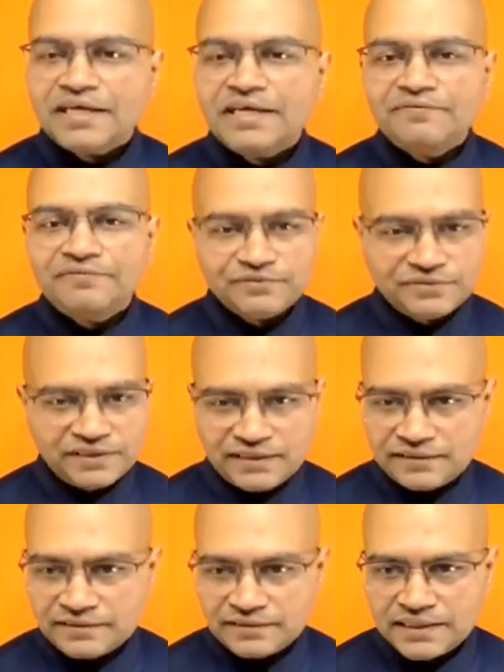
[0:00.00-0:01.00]
if you
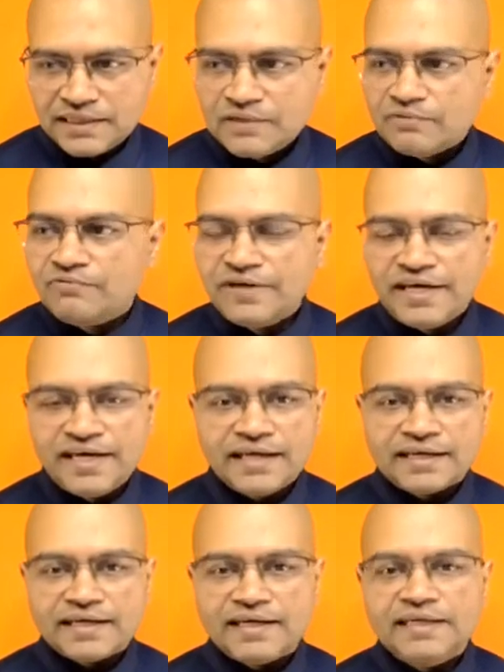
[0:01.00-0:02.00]
see
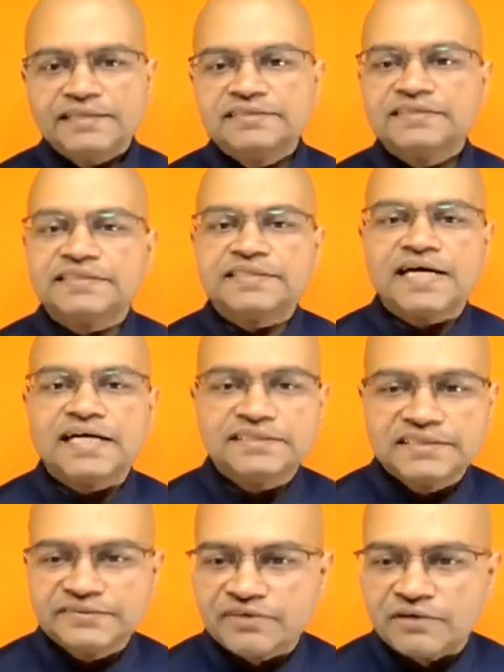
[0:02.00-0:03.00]
where it
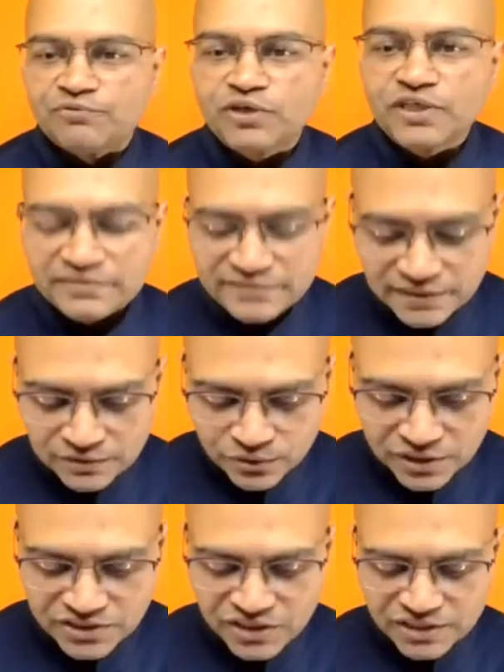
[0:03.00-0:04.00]
starts from, what is the
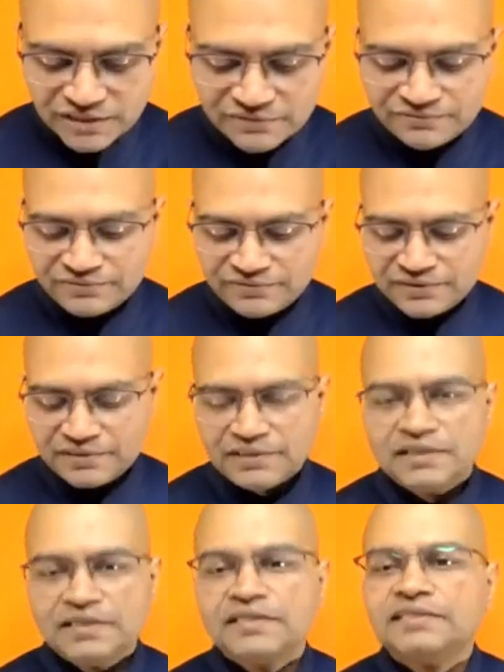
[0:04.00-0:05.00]
origin of
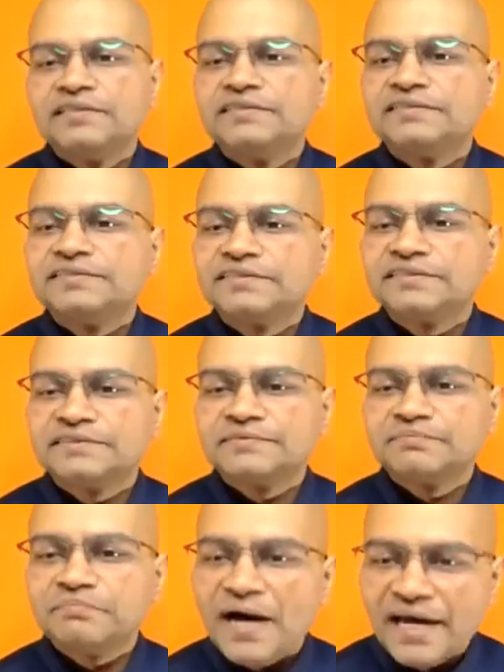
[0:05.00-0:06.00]

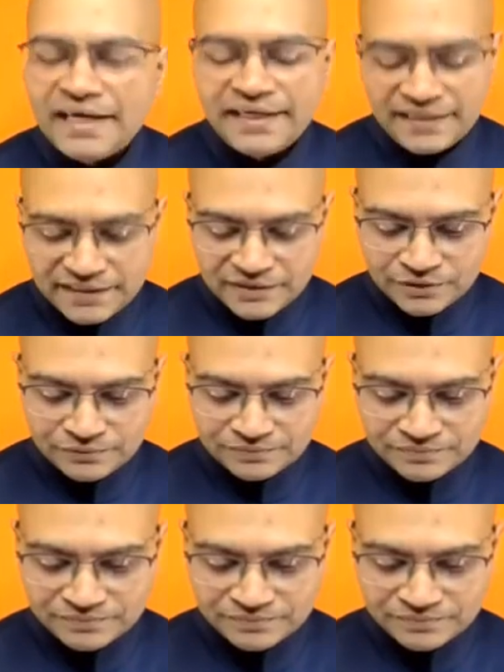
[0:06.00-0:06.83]
spine issue?